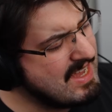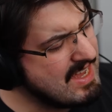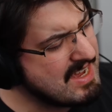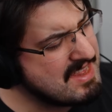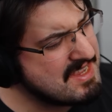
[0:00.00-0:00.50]

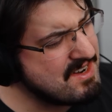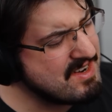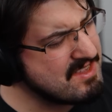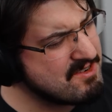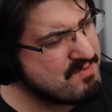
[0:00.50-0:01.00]

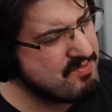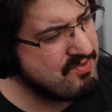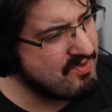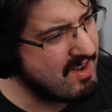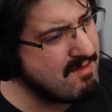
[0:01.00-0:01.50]
considering there's
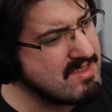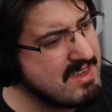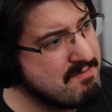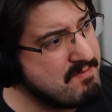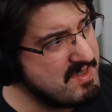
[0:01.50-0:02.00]

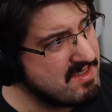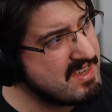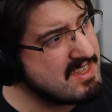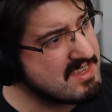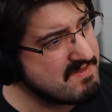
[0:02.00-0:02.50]
probably
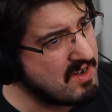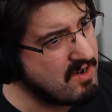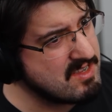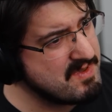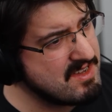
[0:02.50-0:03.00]
billions of
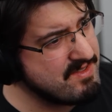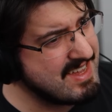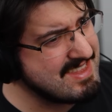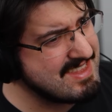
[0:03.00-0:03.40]
guardsmen, though, that...